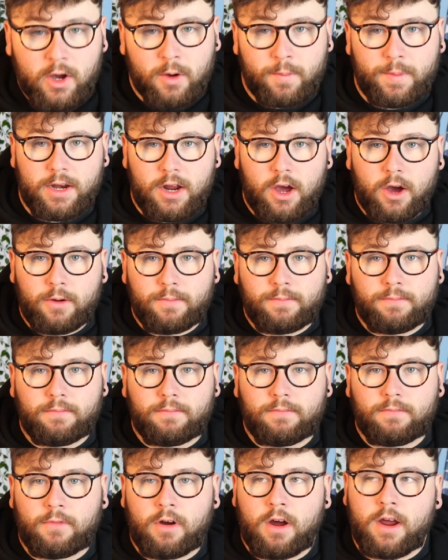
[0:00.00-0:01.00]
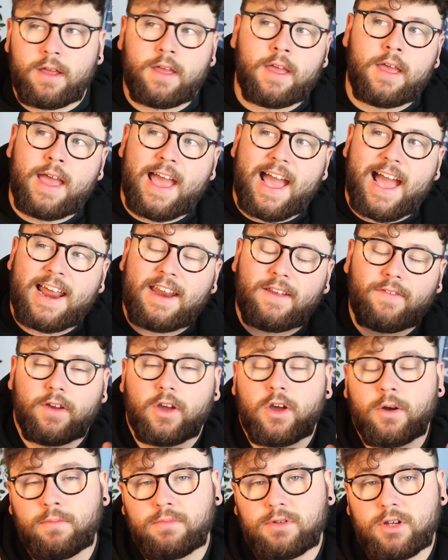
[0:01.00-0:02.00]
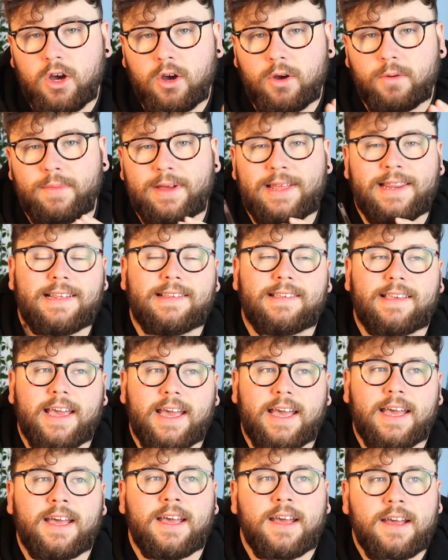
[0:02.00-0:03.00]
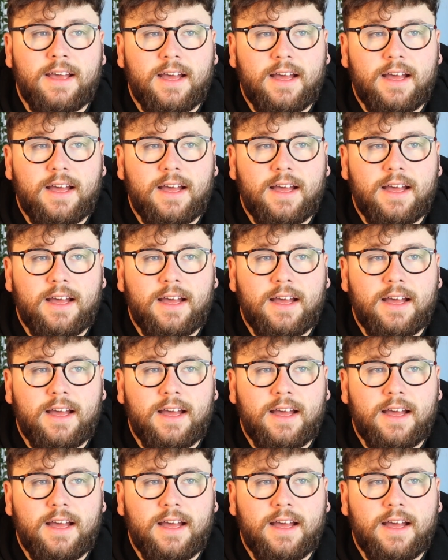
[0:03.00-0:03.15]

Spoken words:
be coming home, right? And if it comes home in this kit,